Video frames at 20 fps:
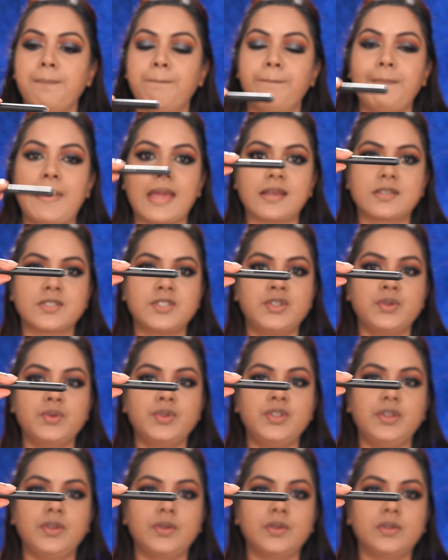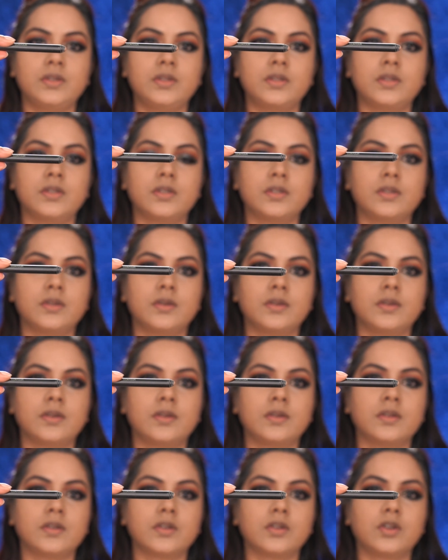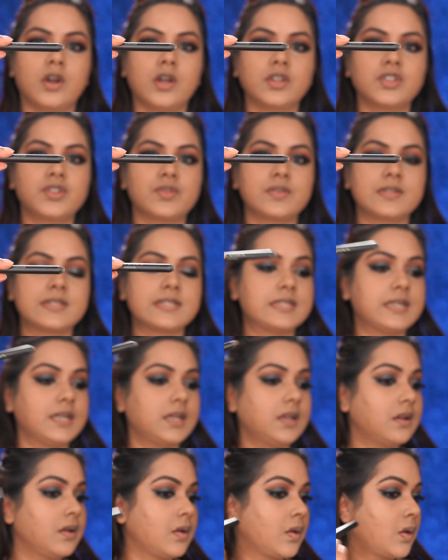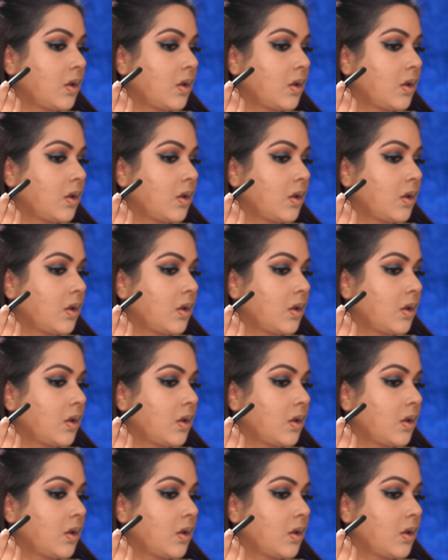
MAC Studio contour stick